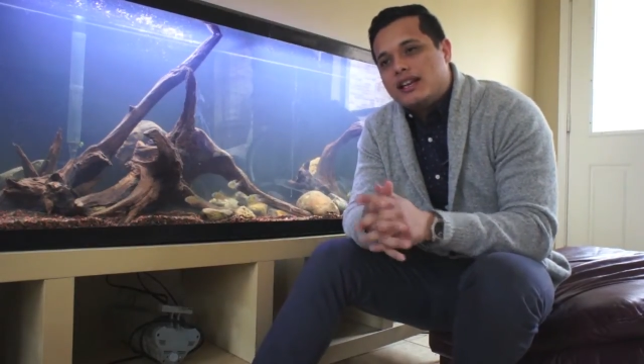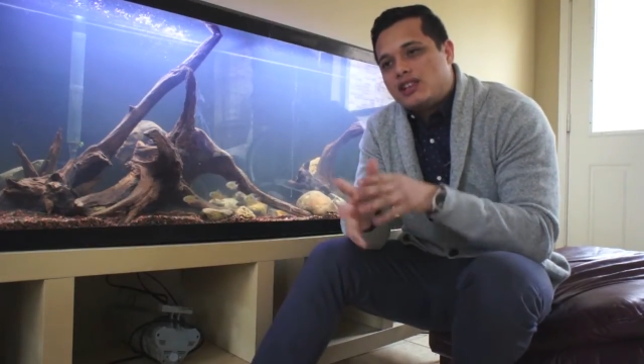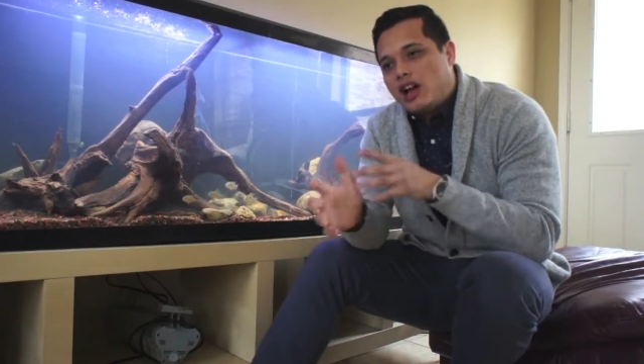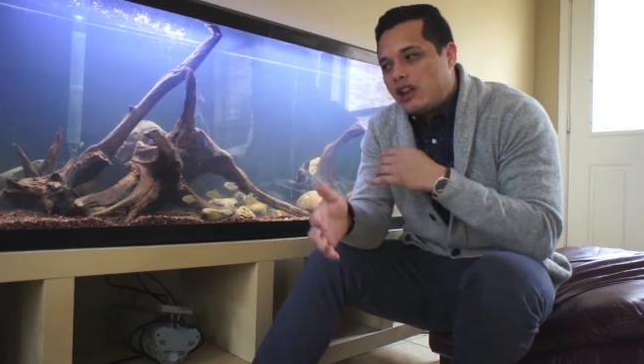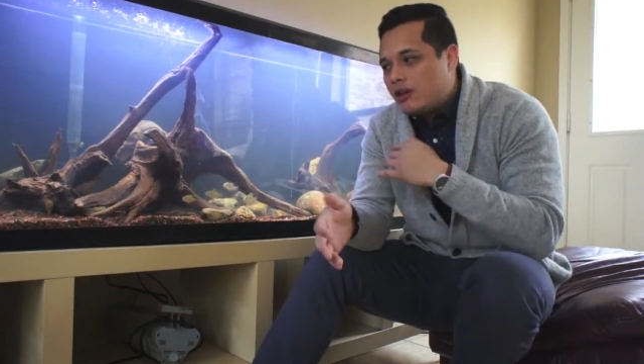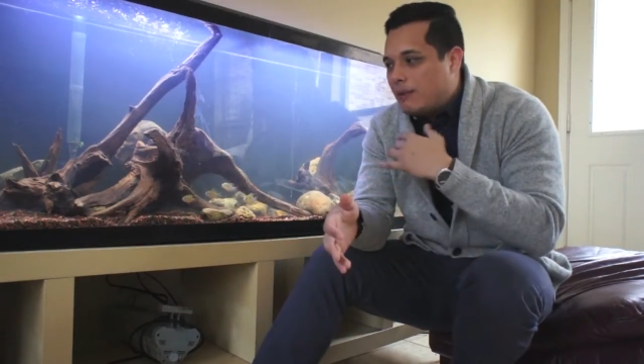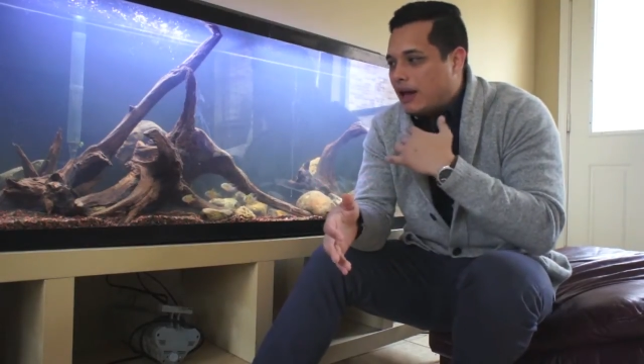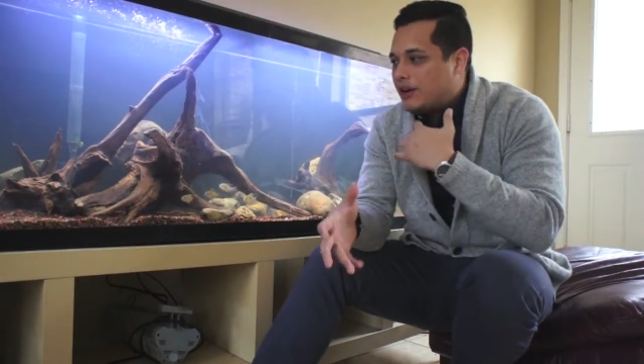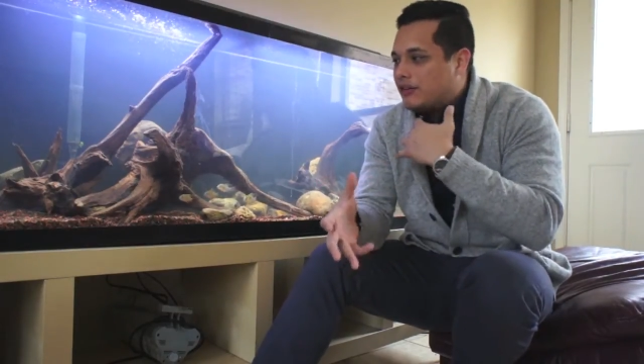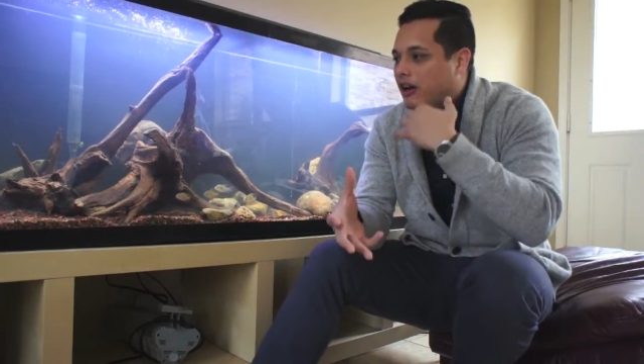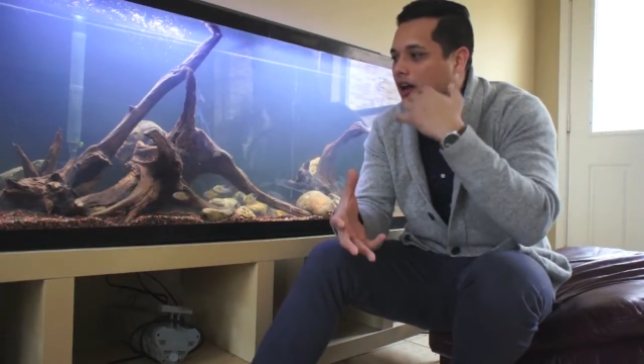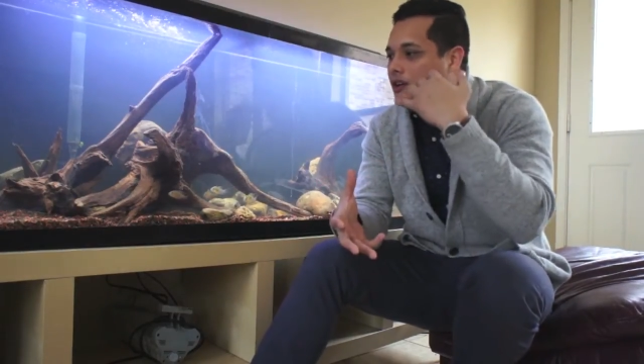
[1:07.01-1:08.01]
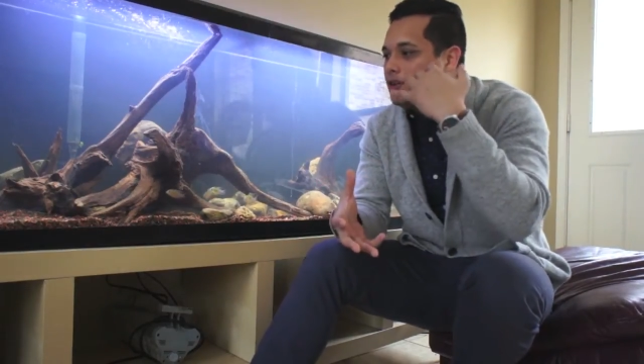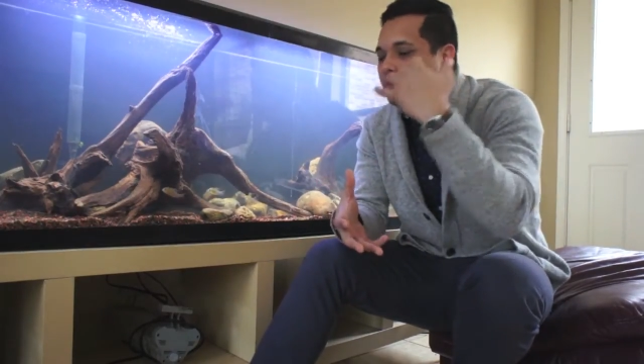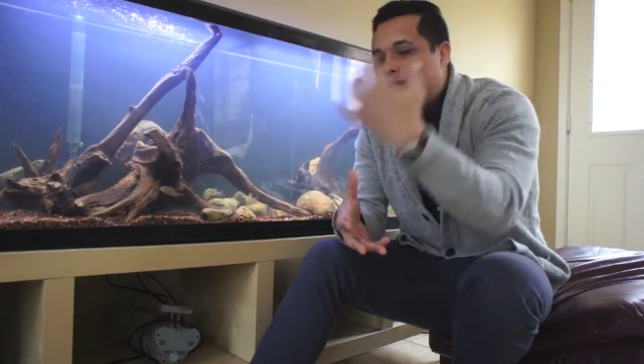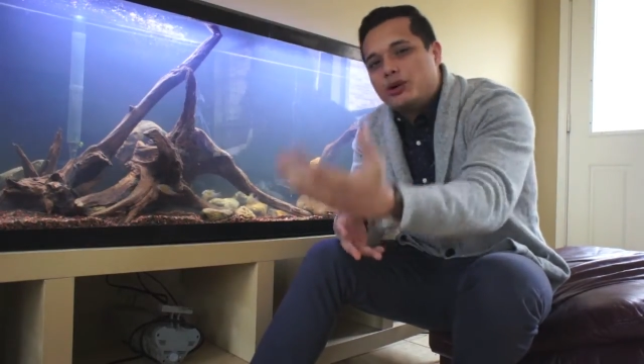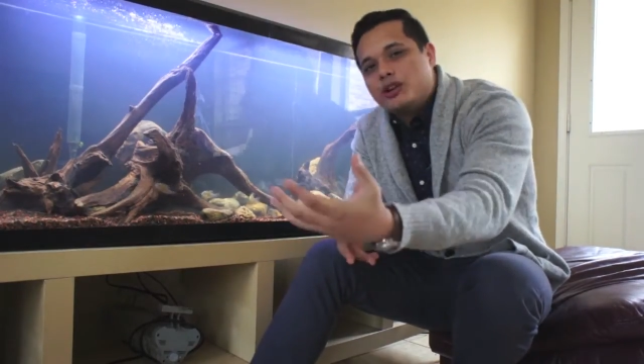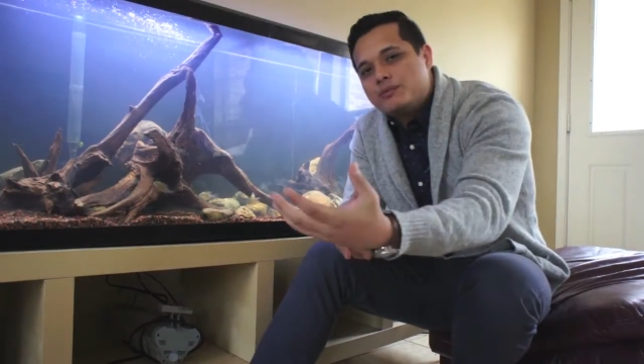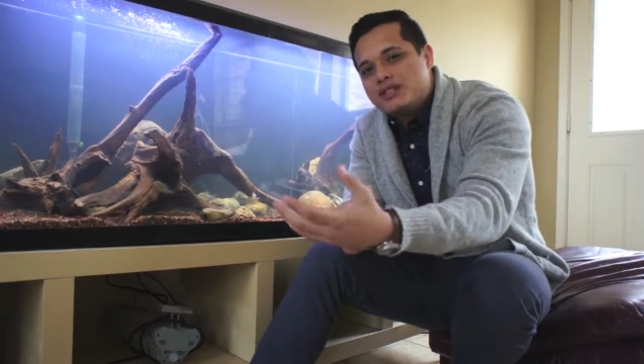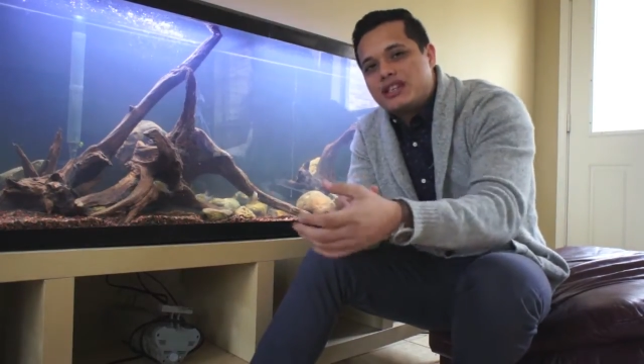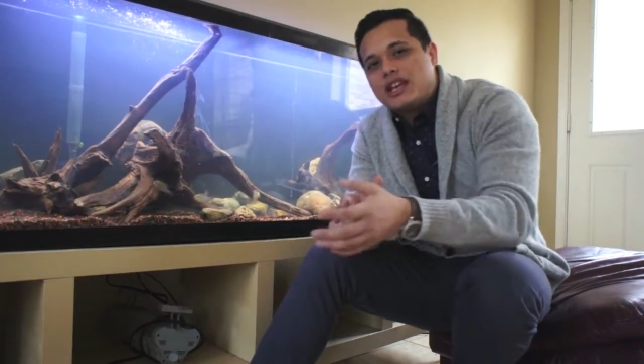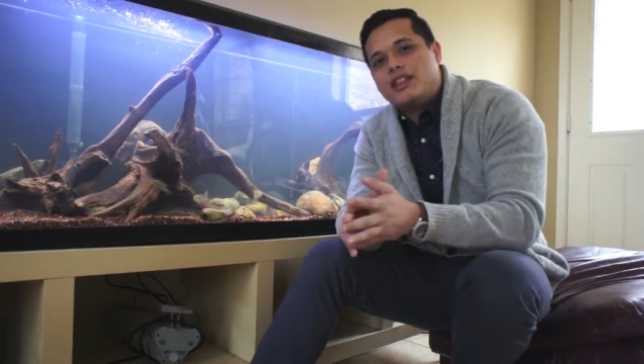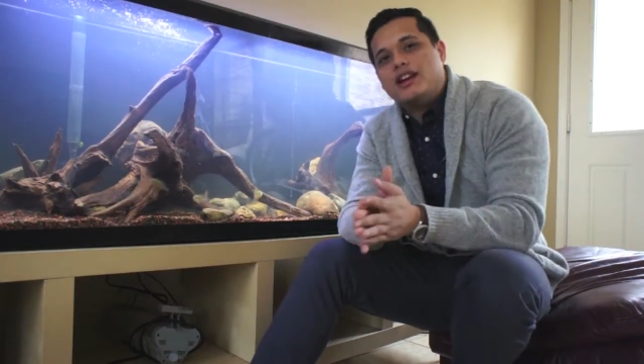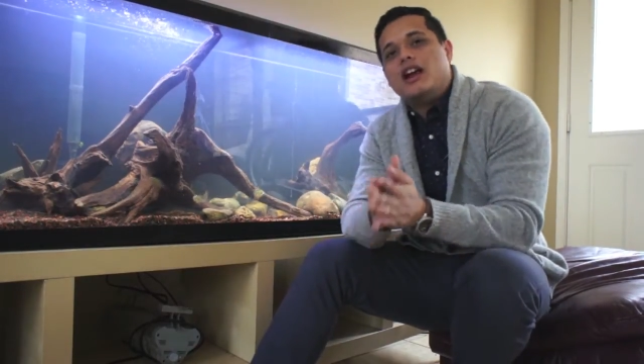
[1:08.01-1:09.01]
it's all a matter of how you put them
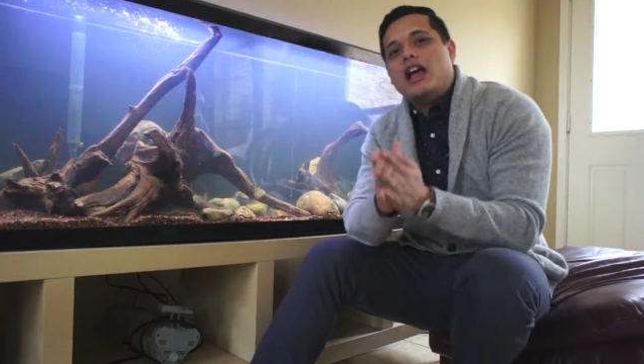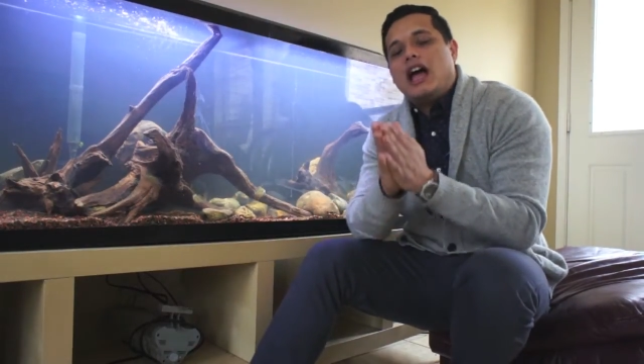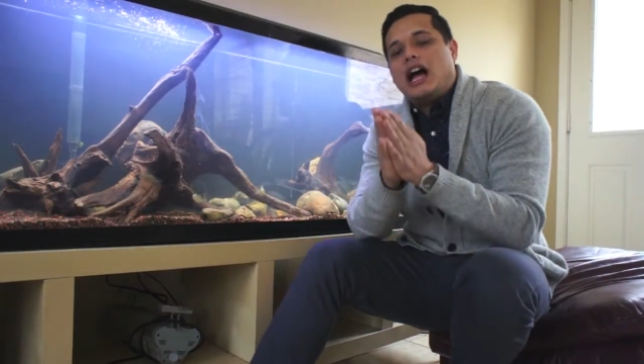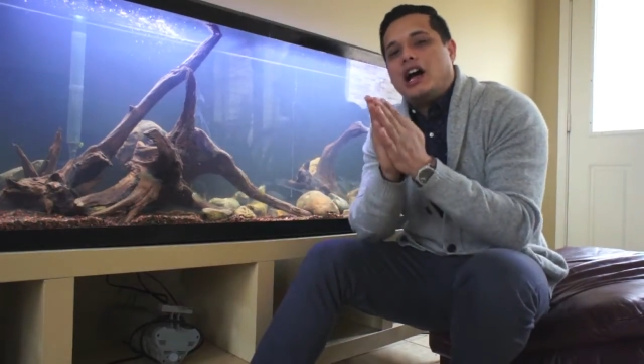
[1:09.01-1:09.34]
together,